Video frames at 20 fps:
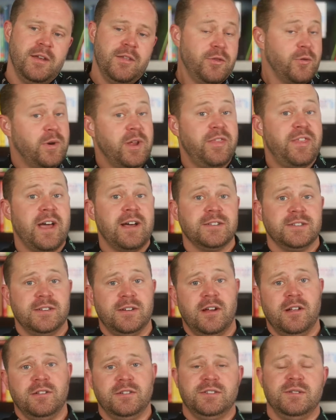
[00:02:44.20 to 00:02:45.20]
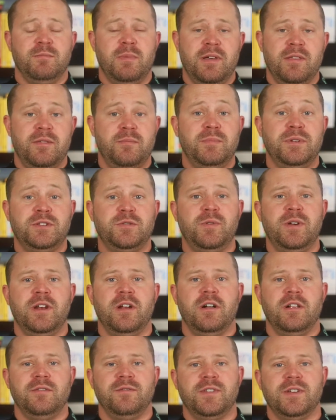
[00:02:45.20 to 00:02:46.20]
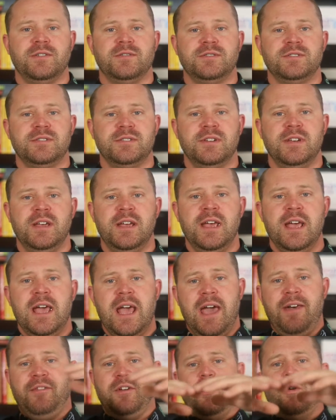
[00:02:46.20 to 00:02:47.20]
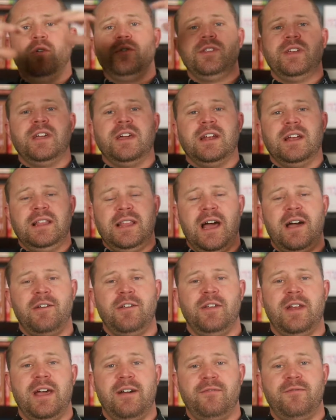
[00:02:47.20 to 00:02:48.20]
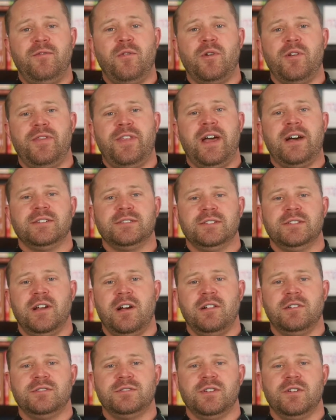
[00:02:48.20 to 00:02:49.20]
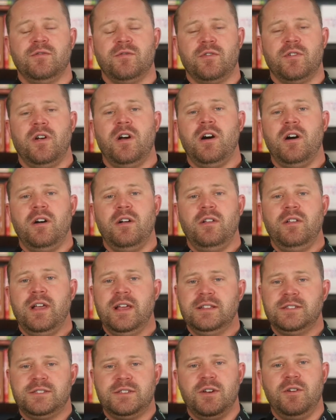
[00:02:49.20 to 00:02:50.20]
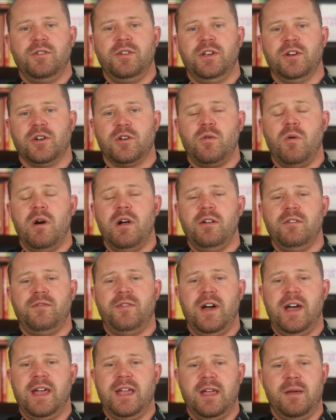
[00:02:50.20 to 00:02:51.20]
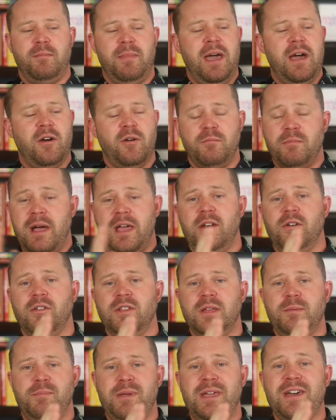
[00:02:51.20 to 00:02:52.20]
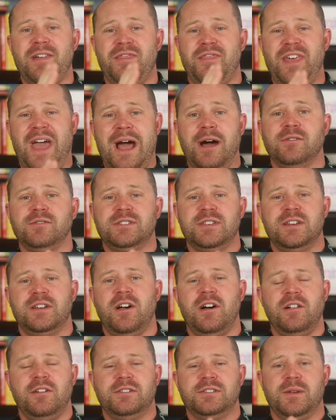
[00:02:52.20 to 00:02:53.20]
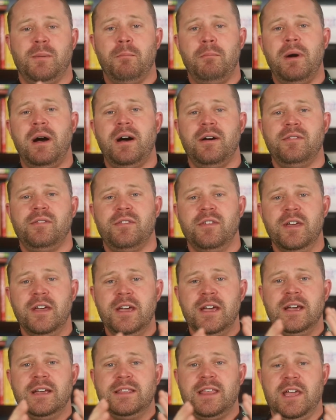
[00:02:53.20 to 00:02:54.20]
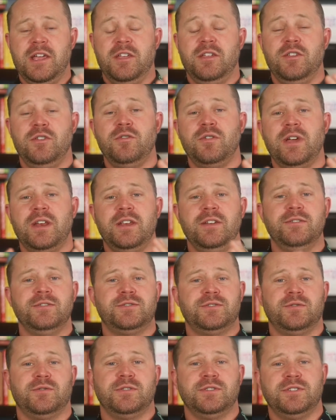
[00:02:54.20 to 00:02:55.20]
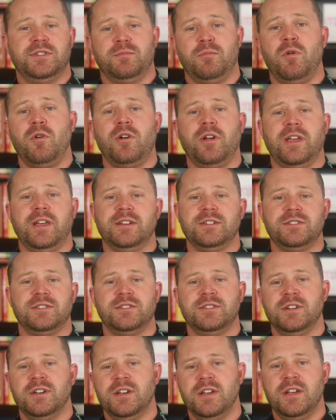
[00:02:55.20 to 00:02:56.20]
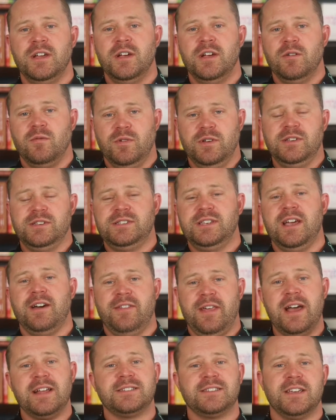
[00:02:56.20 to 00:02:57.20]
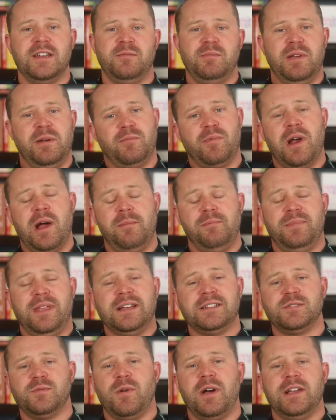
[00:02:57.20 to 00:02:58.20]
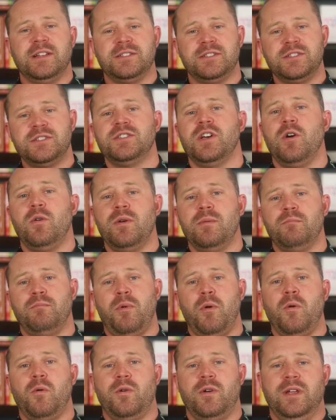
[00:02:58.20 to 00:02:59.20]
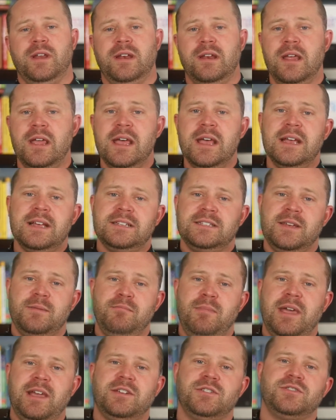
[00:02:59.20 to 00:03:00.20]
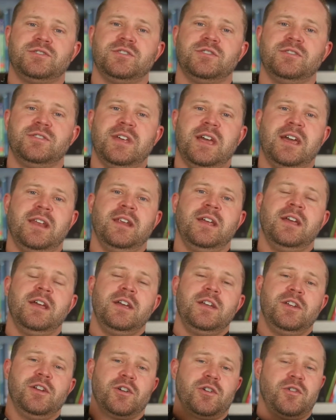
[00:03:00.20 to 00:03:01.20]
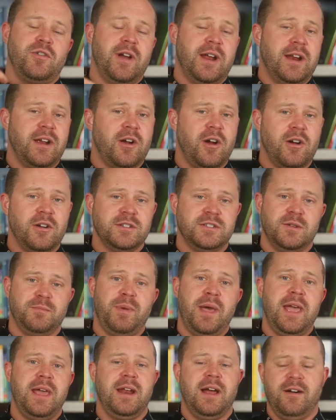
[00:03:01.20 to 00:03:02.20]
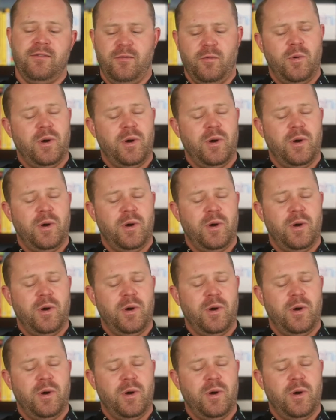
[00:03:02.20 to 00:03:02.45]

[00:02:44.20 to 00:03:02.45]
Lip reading: $3,000 a month between all of those. And they're only going to allow you to have $4,000 overall, and so your qualifying amount might only be $1,000 a month that you can use towards your mortgage. Well, you see how that's going to be a problem. That's why it's so important to make sure that your credit cards are paid off.